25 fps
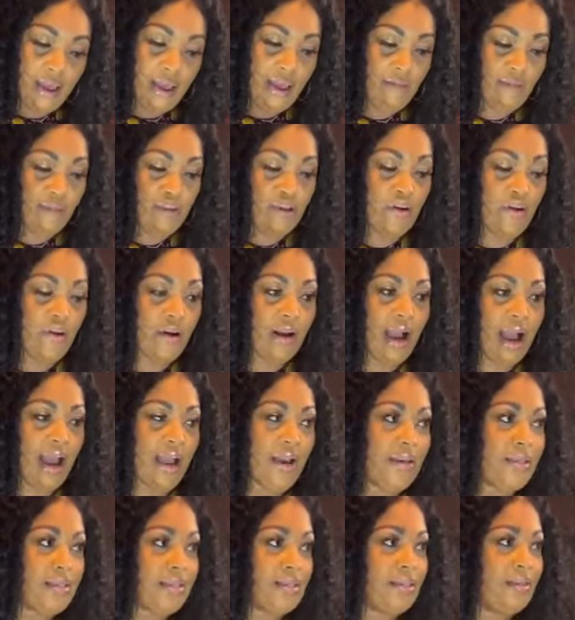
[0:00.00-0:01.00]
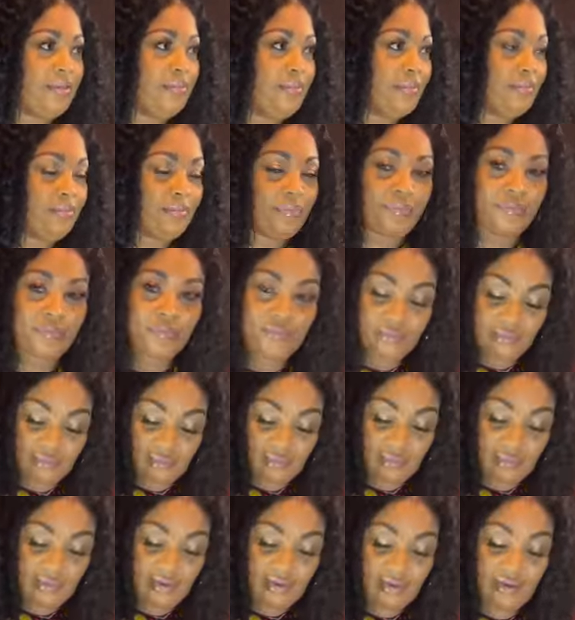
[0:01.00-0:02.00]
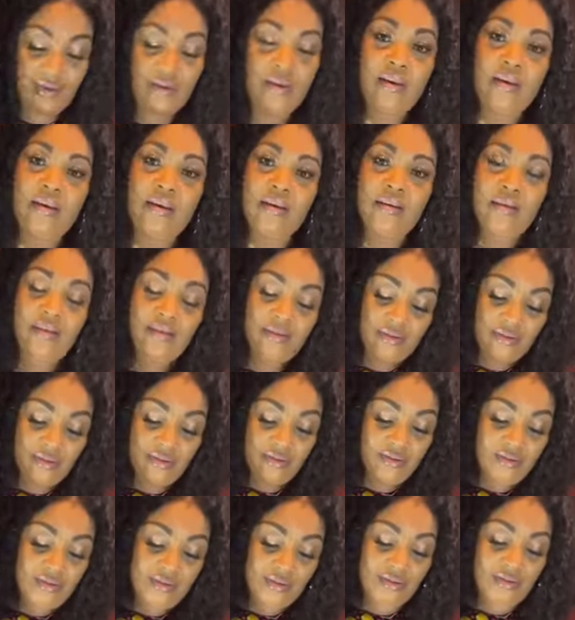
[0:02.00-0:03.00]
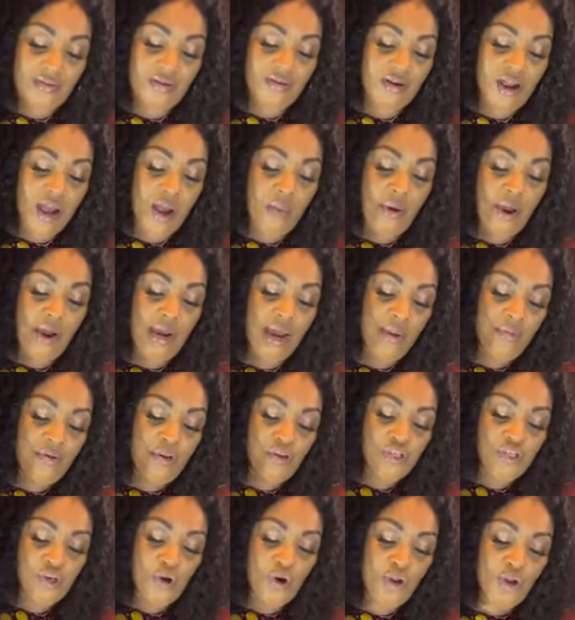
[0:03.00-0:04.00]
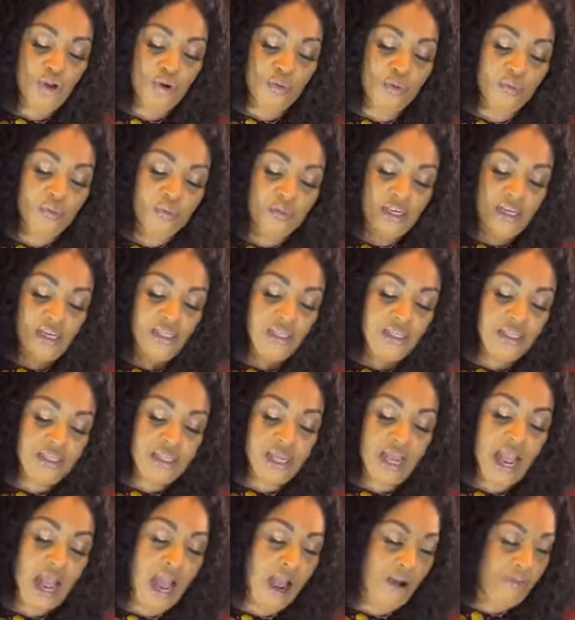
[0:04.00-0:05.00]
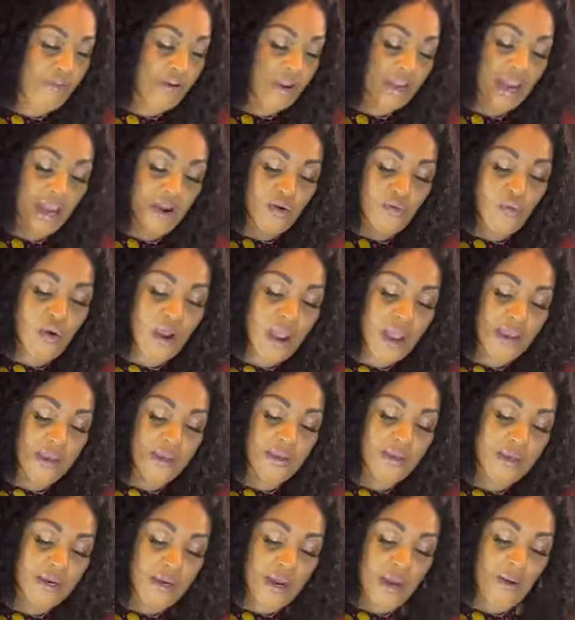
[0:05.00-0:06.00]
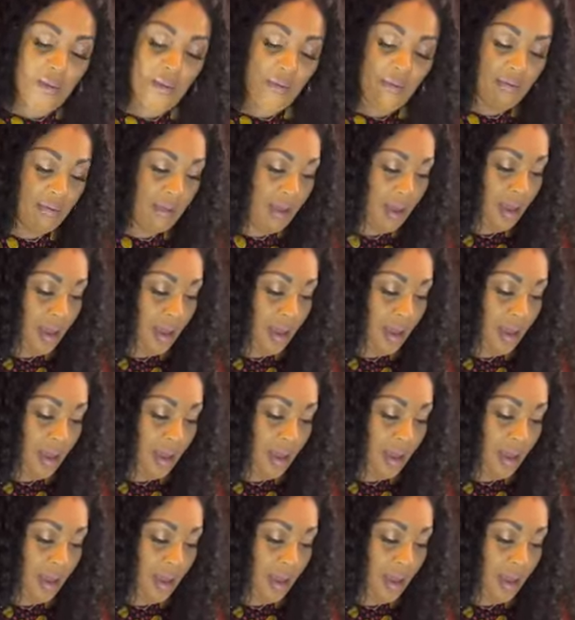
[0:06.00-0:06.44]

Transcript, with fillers: Shanika said, "I wish I could cut like you and it's fast." Come on, let me show you. This is the African way, you know.